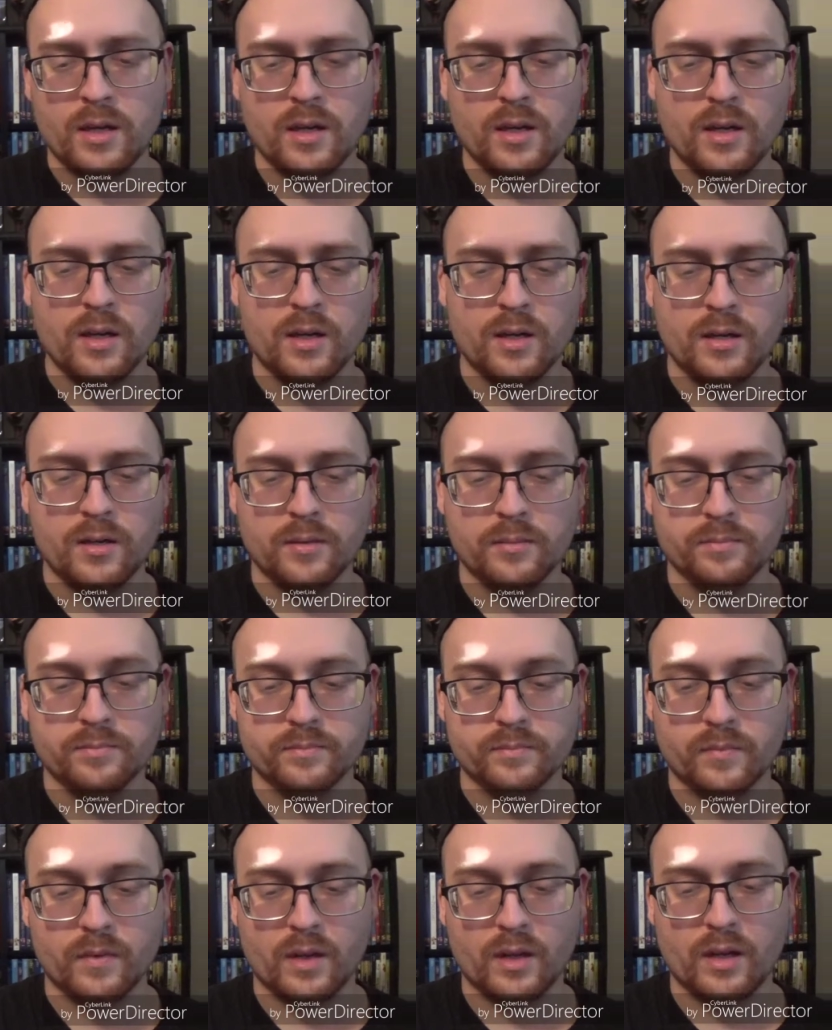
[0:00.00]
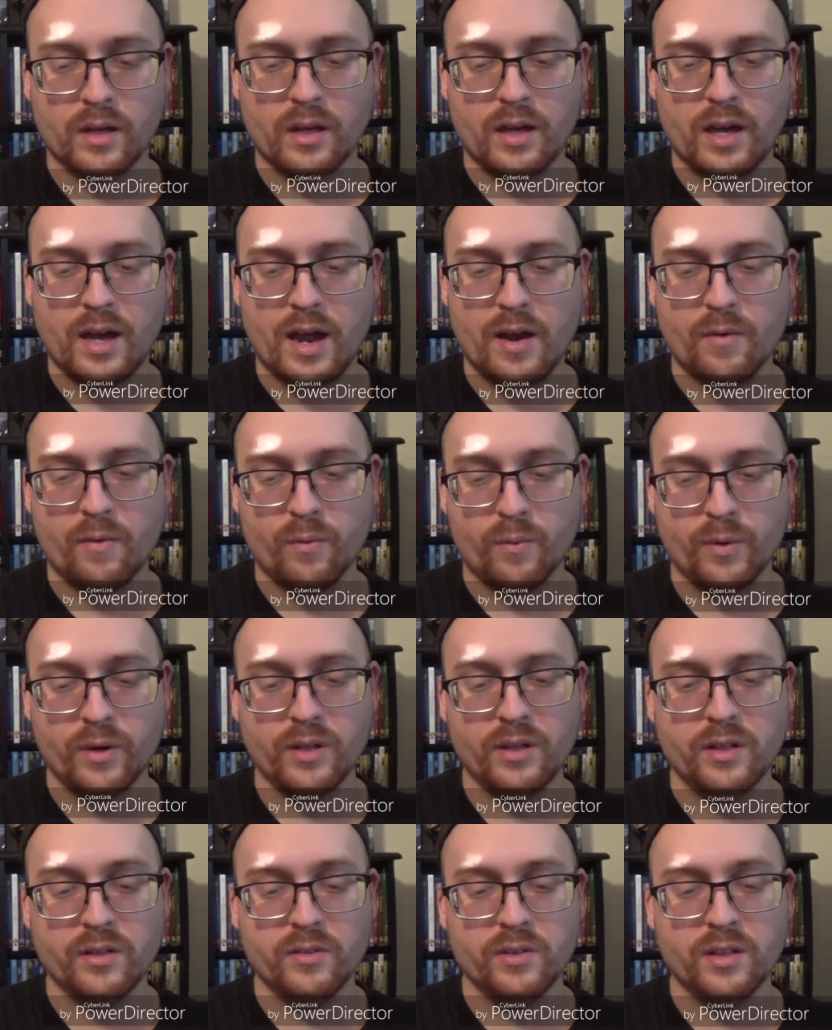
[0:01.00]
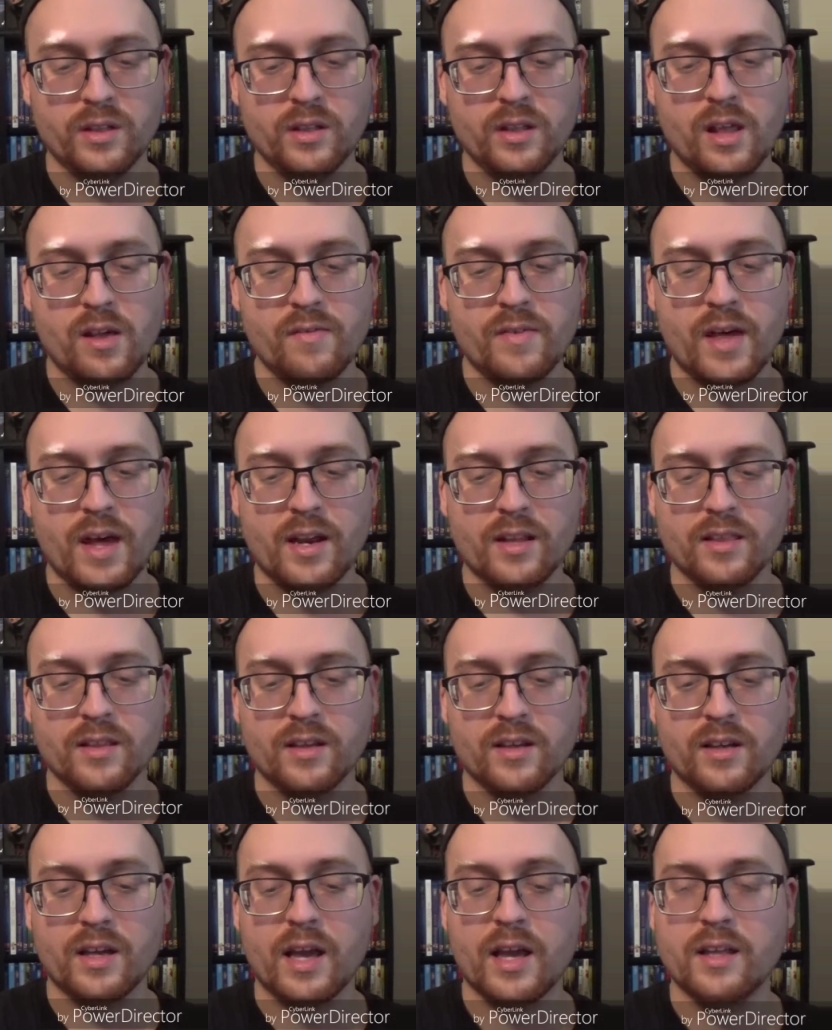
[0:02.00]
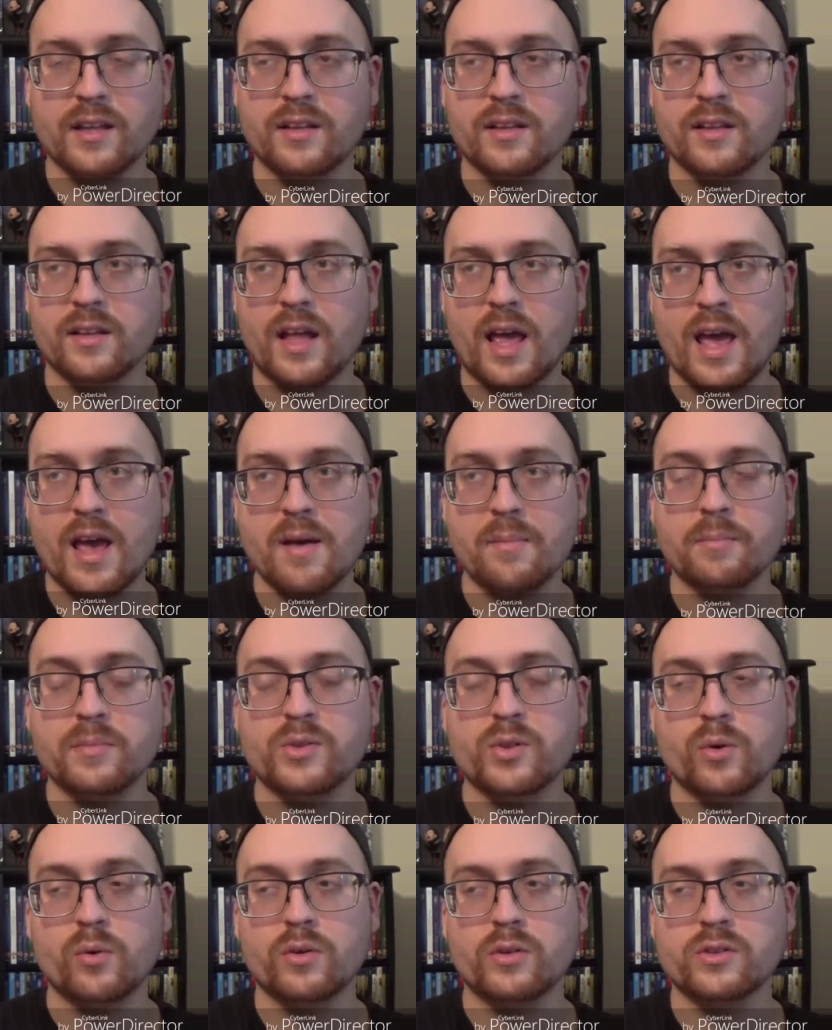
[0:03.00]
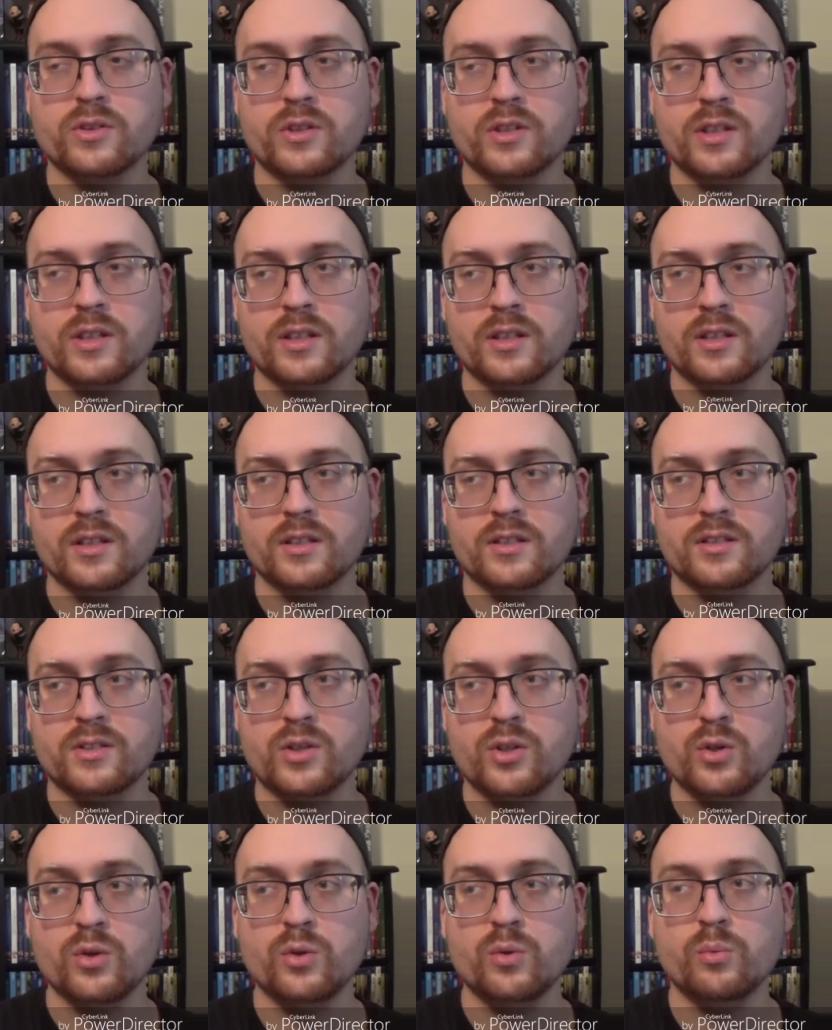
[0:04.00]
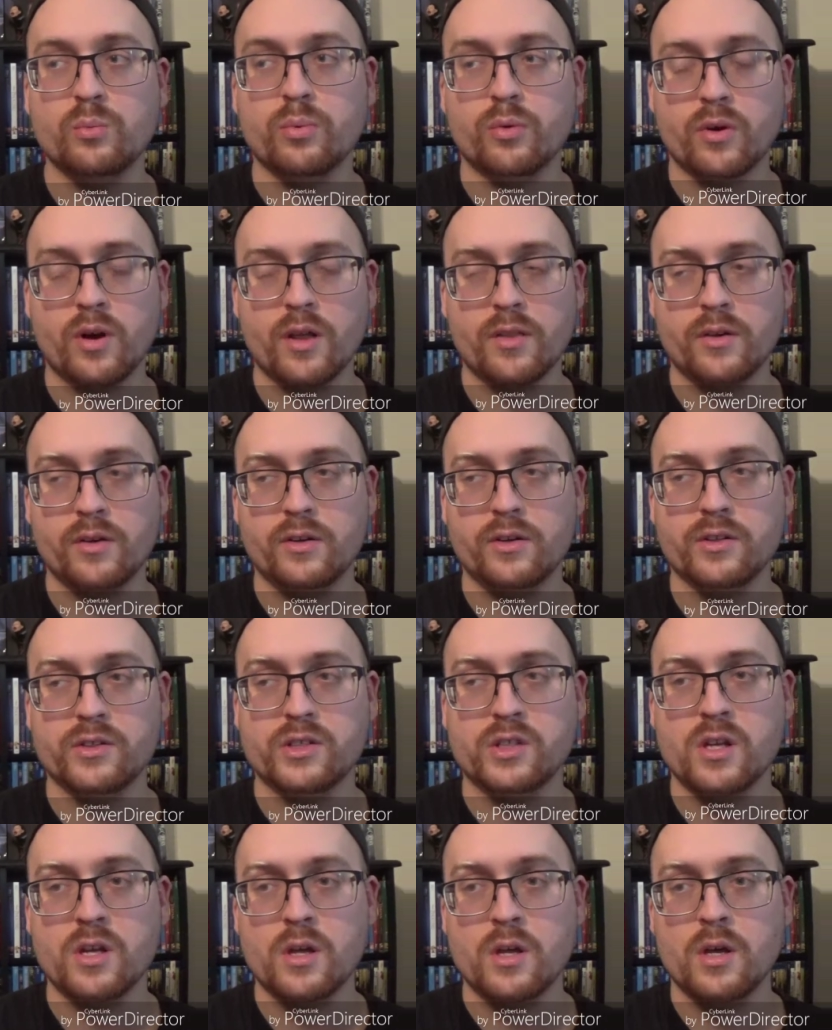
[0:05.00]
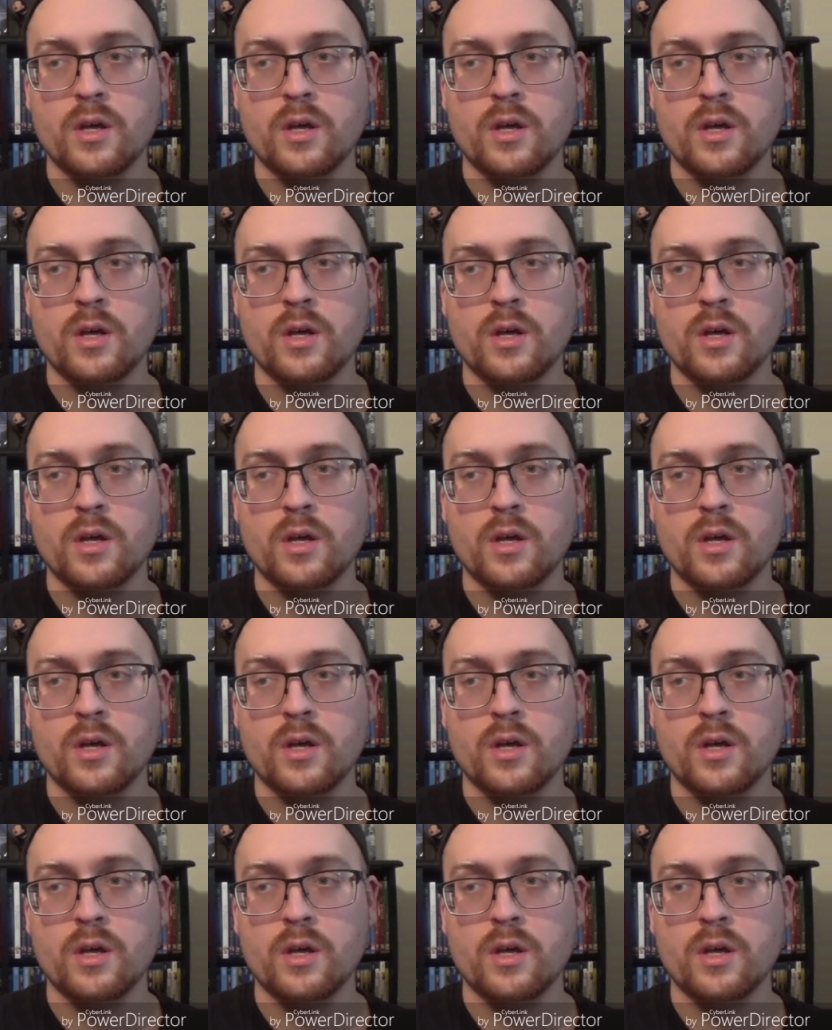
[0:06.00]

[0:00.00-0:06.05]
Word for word: Um, I really really love that, and the and him torturing the two brothers